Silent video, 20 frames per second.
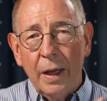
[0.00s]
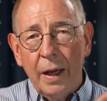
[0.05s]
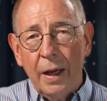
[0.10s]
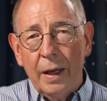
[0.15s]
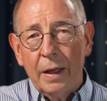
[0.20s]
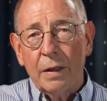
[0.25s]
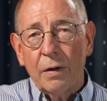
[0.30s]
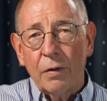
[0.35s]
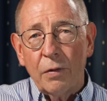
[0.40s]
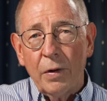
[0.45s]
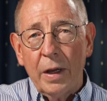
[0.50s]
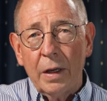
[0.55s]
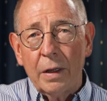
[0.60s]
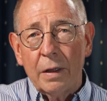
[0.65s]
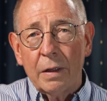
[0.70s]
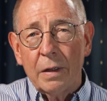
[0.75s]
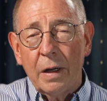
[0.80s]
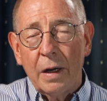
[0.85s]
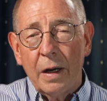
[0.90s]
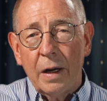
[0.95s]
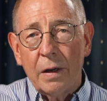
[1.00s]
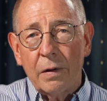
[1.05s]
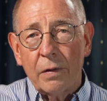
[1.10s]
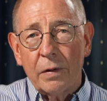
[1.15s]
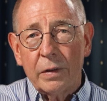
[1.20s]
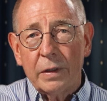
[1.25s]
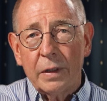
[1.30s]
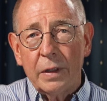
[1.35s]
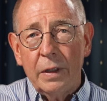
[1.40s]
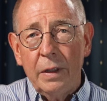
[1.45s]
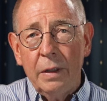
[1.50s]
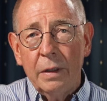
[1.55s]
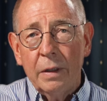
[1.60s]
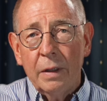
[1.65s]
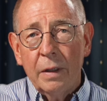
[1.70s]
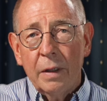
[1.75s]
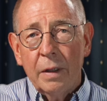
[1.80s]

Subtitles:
rank and hierarchy